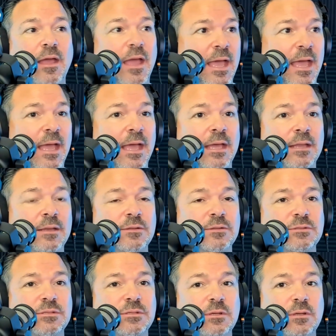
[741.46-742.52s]

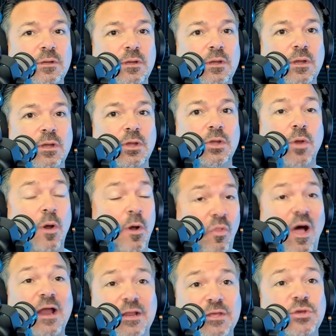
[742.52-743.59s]
And a
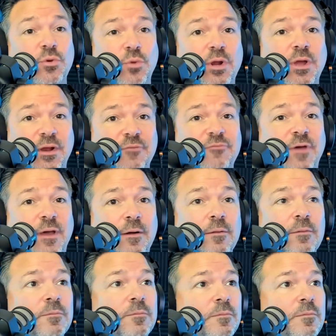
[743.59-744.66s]
lot of you are going to fail.
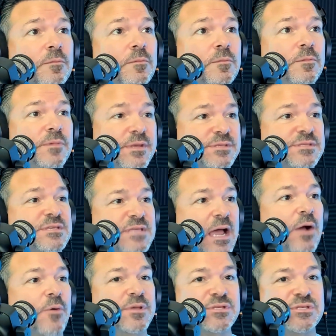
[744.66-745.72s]
This is
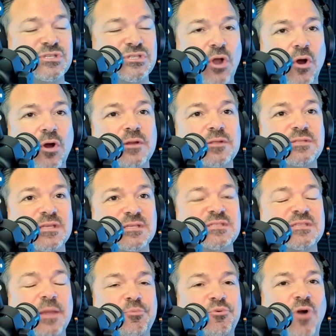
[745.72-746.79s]
how we start. This
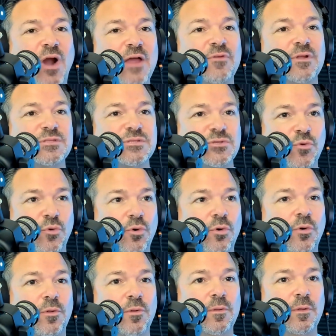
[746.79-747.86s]
is a private
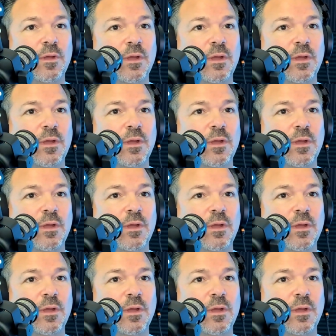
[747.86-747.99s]
school.